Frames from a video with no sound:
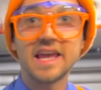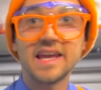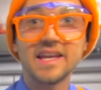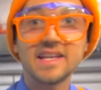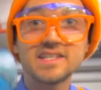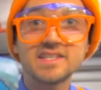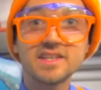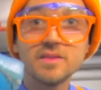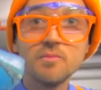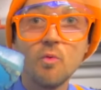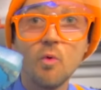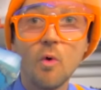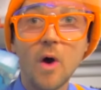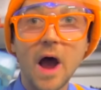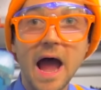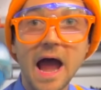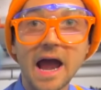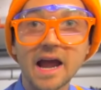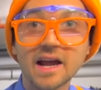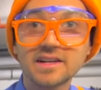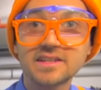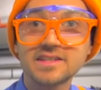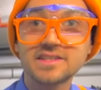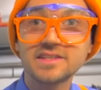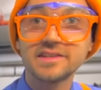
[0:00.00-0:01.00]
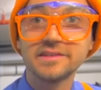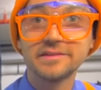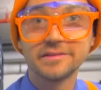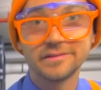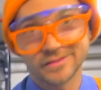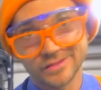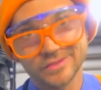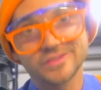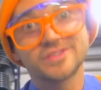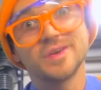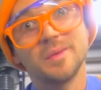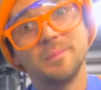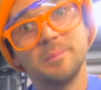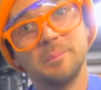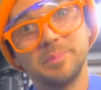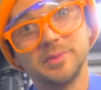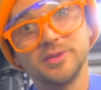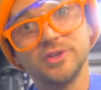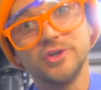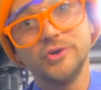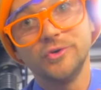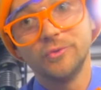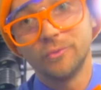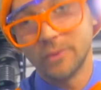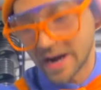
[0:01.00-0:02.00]
take some wax, some
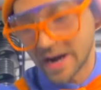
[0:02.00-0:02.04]
blue